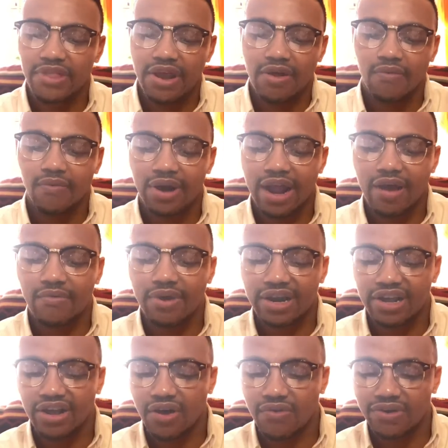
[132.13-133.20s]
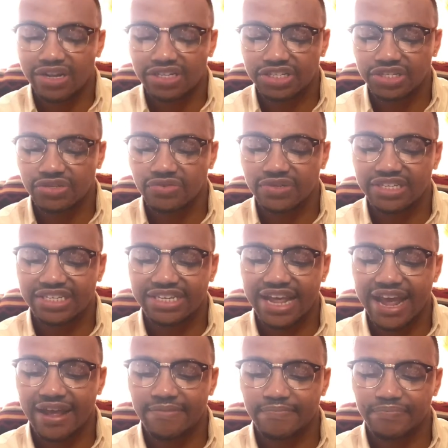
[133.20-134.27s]
what I want to go into is
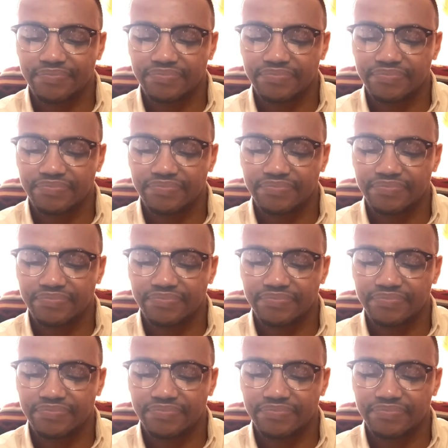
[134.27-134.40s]
that,